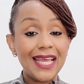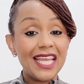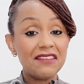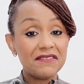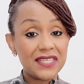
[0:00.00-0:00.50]

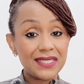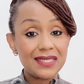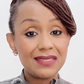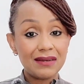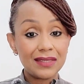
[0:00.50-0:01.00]
If this
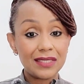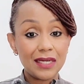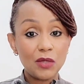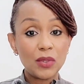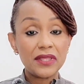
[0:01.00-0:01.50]
is not
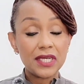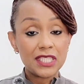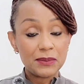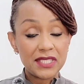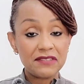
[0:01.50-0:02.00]
done within a
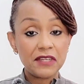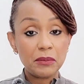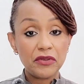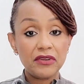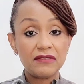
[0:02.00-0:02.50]
specific
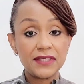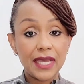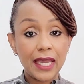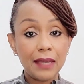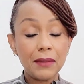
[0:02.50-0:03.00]
period of
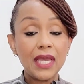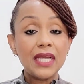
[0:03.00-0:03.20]
time,